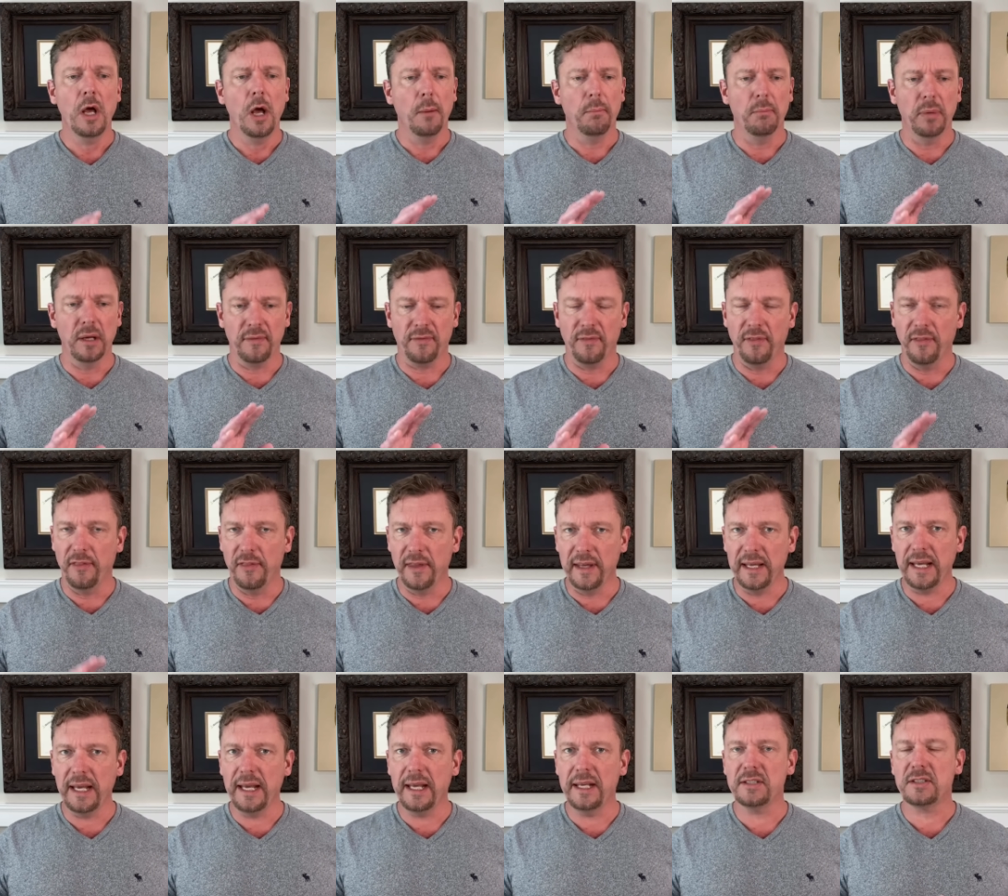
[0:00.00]
But
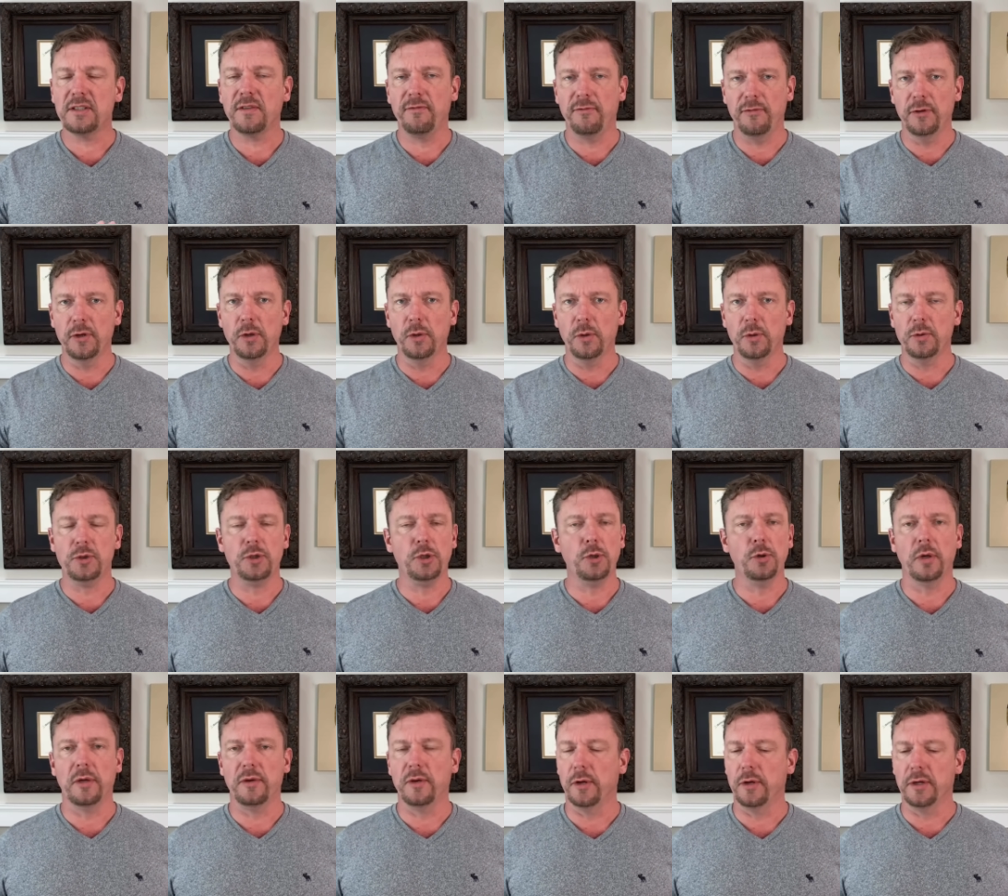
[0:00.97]
these foods,
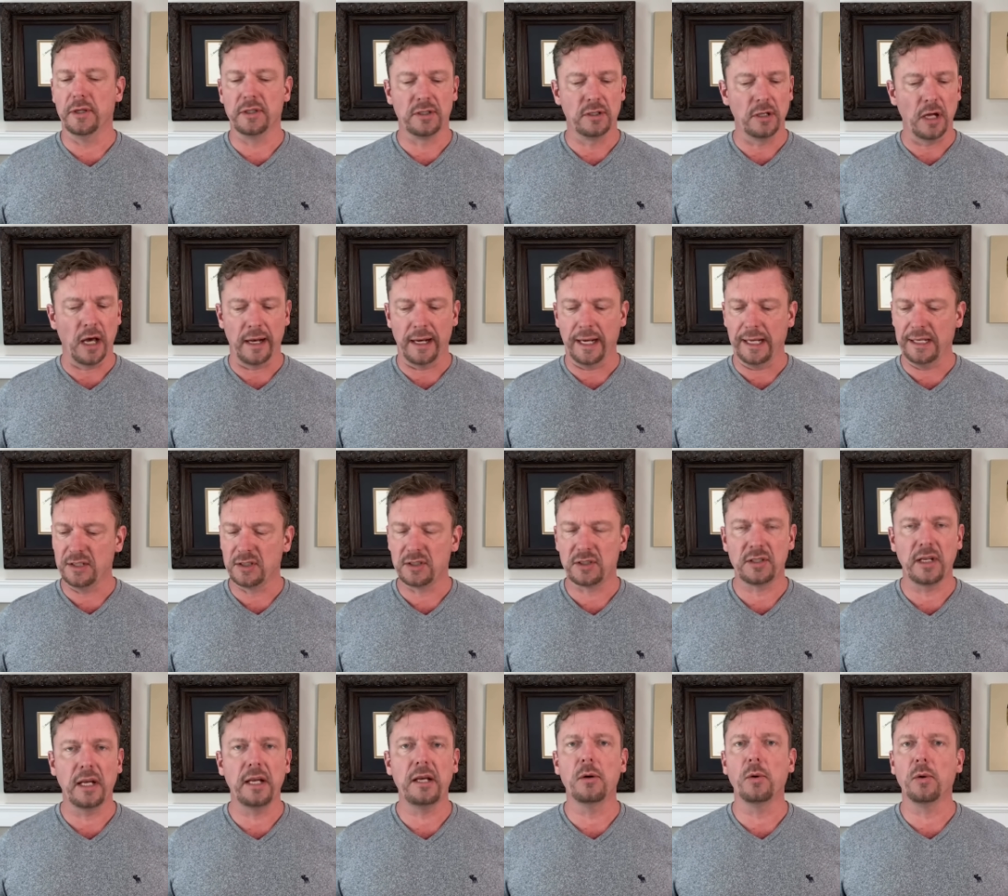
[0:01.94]
you, there is not a
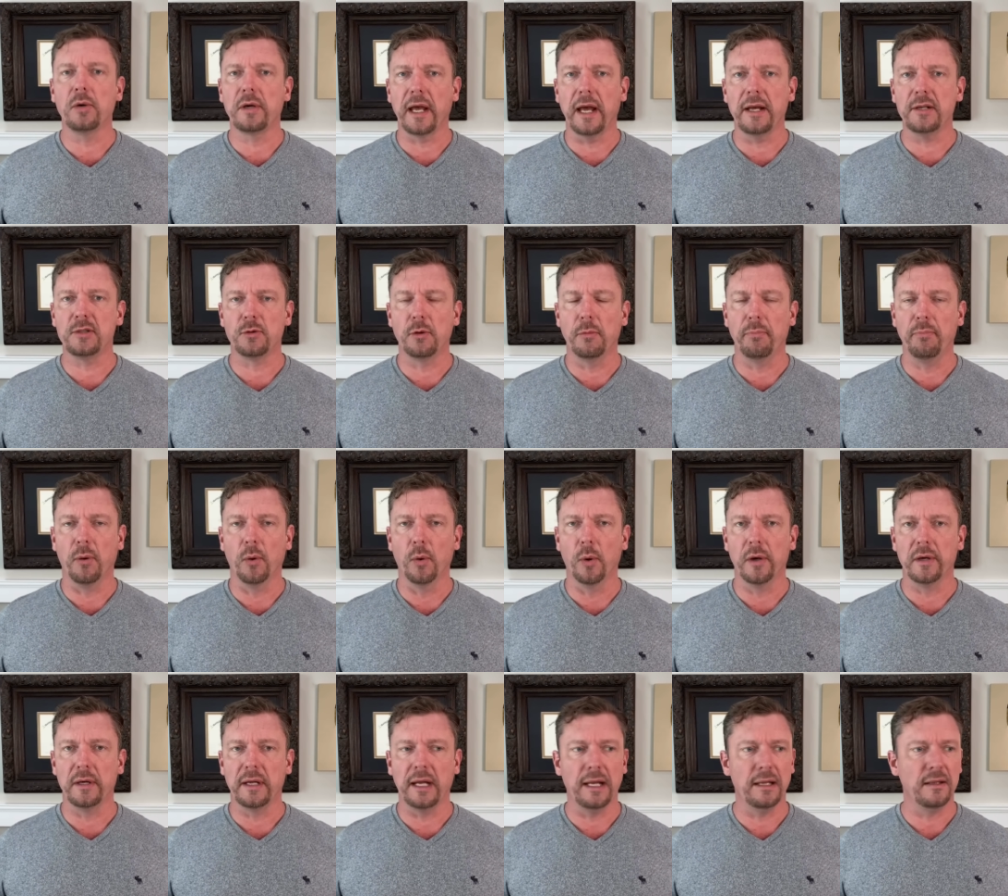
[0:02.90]
single case
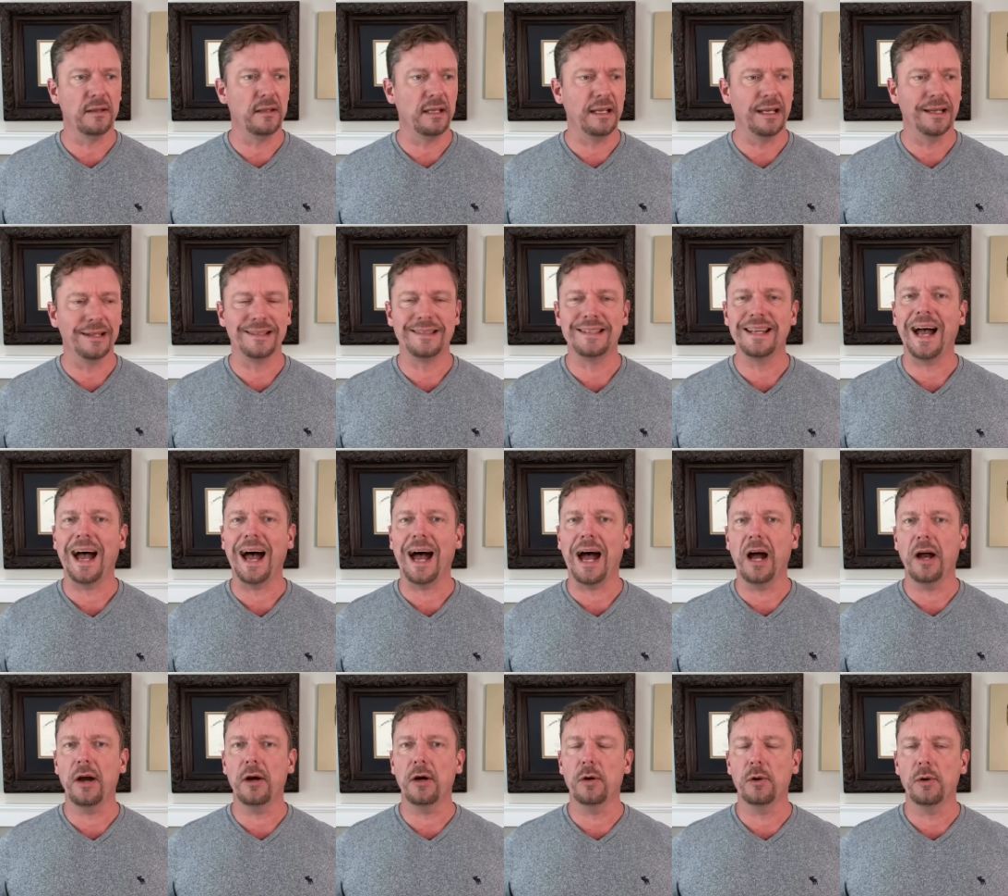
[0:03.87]
report in the
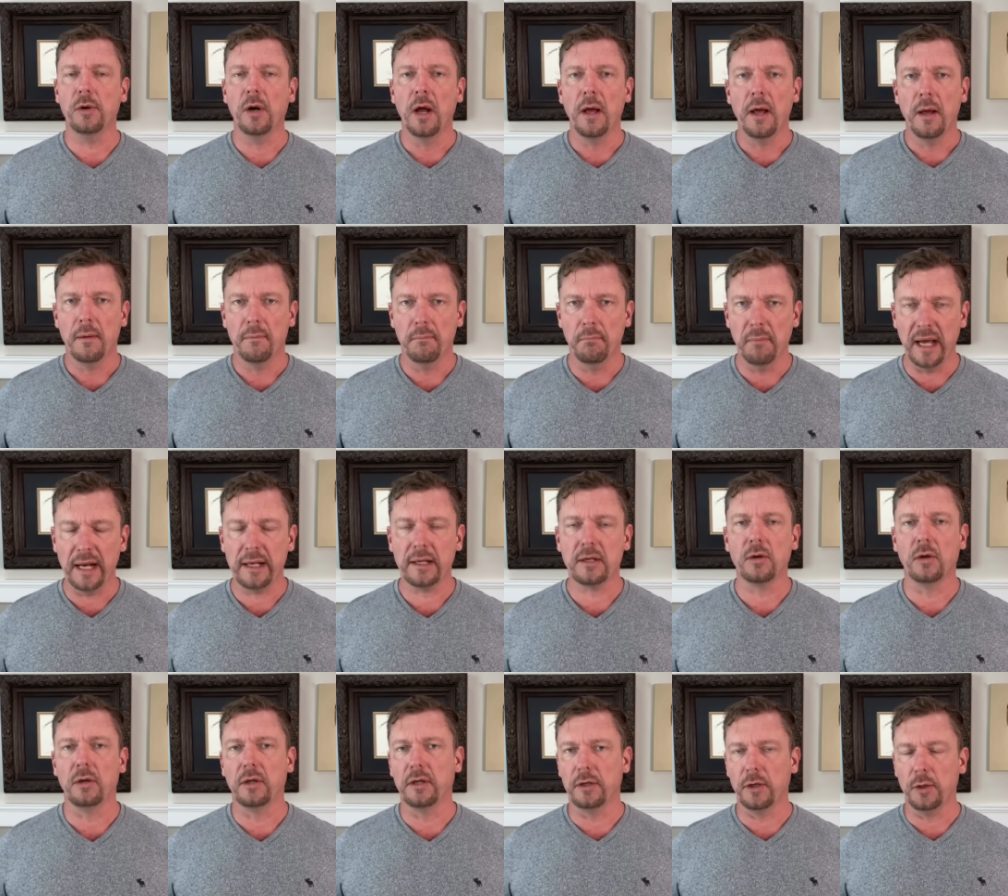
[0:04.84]
entire
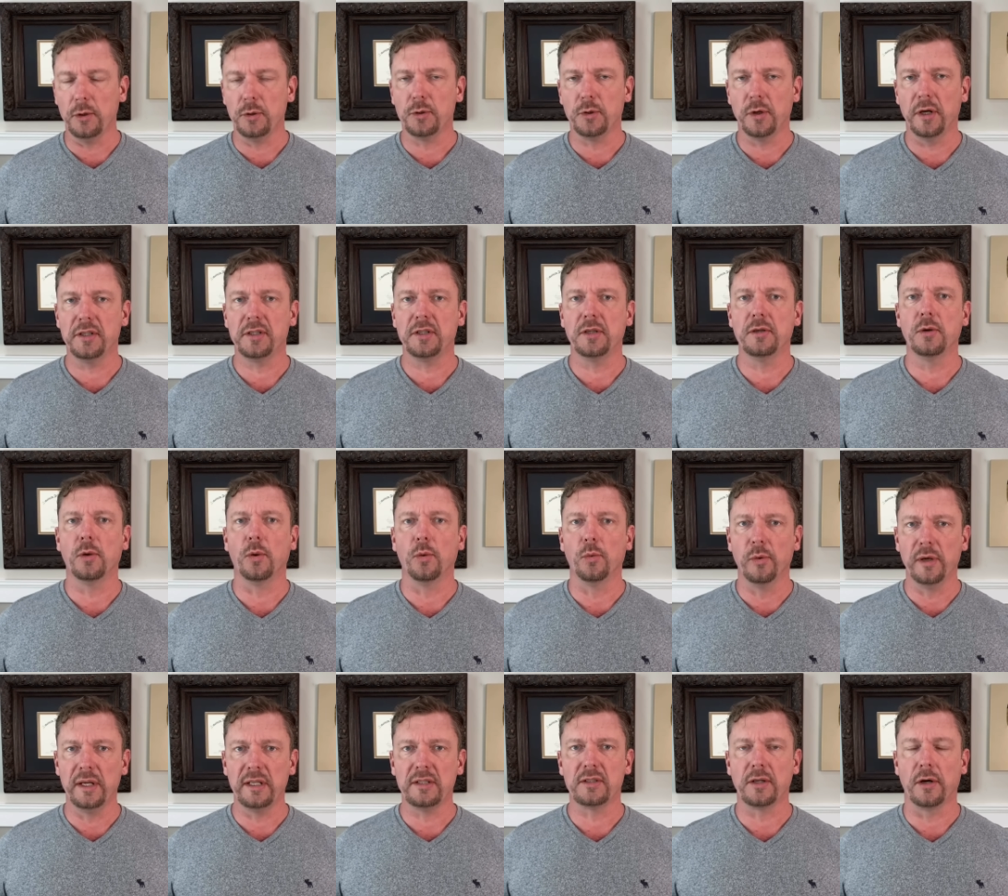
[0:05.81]
medical and nutritional
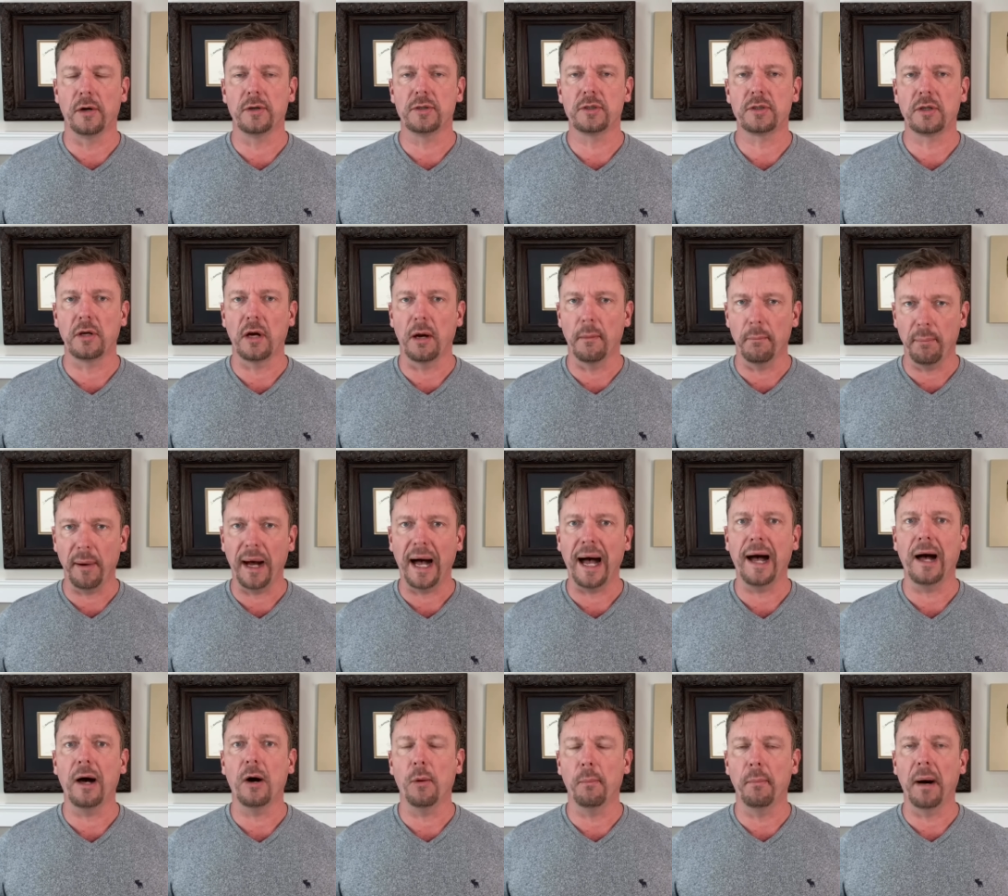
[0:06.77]
research
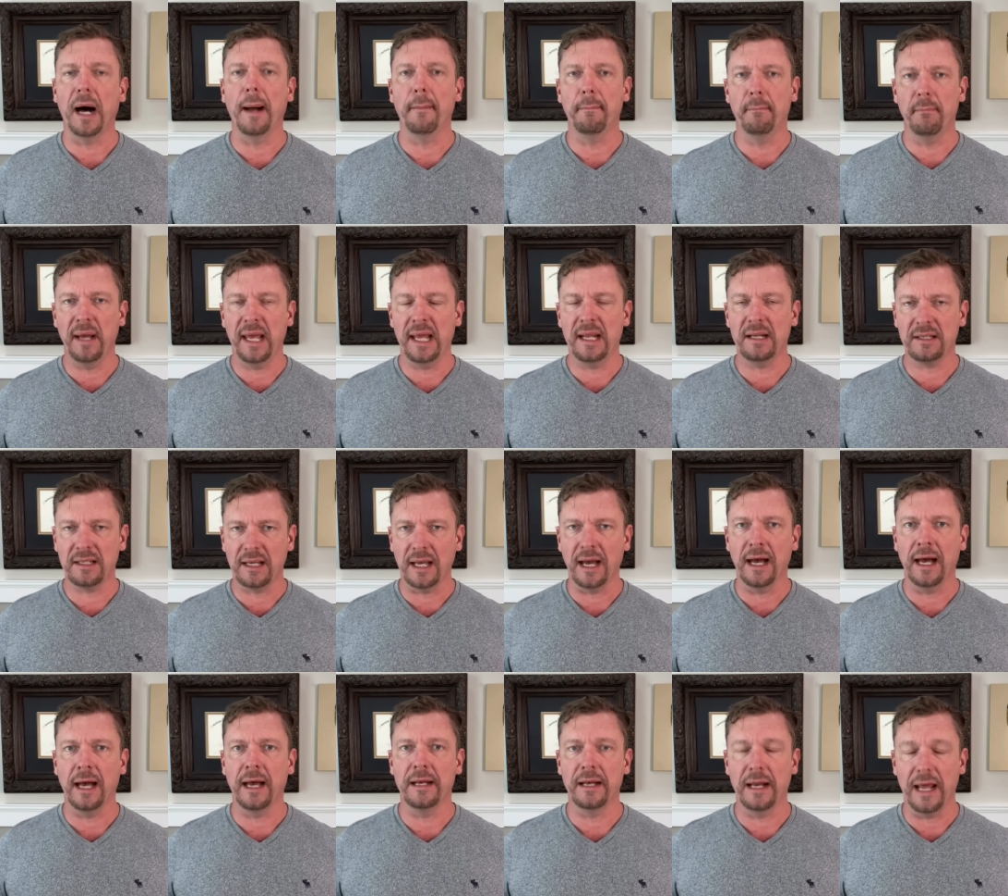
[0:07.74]
compiled by
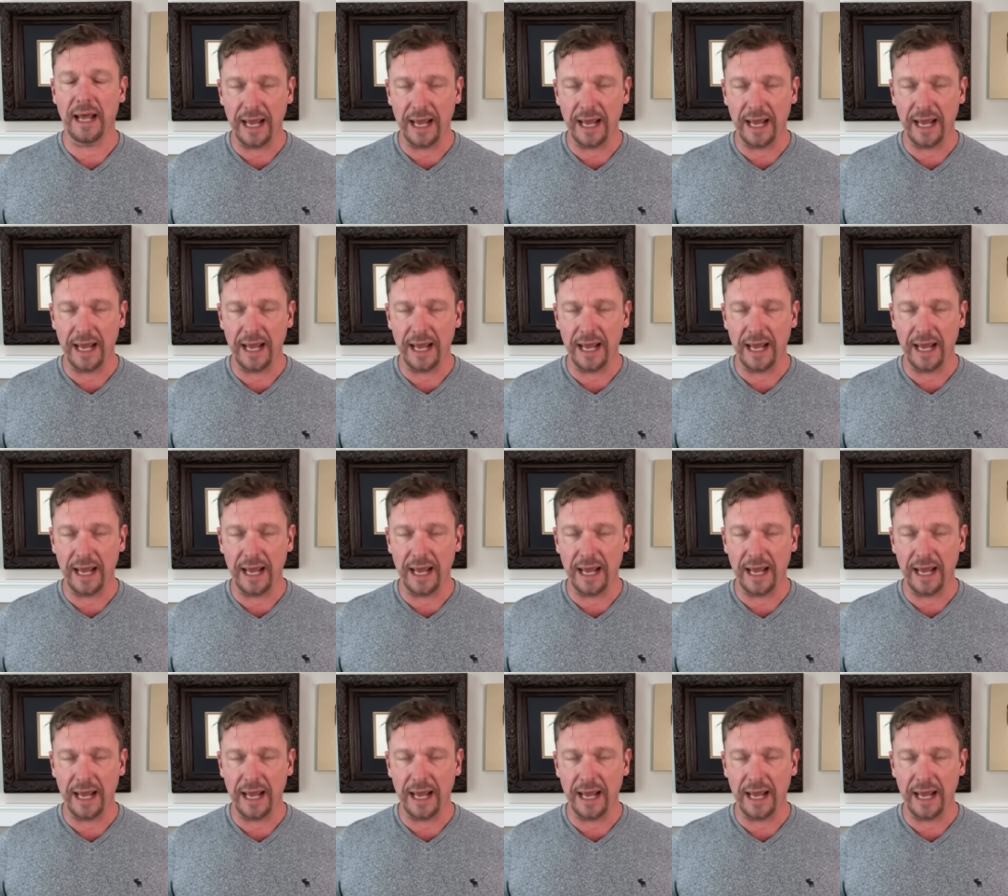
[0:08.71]
mankind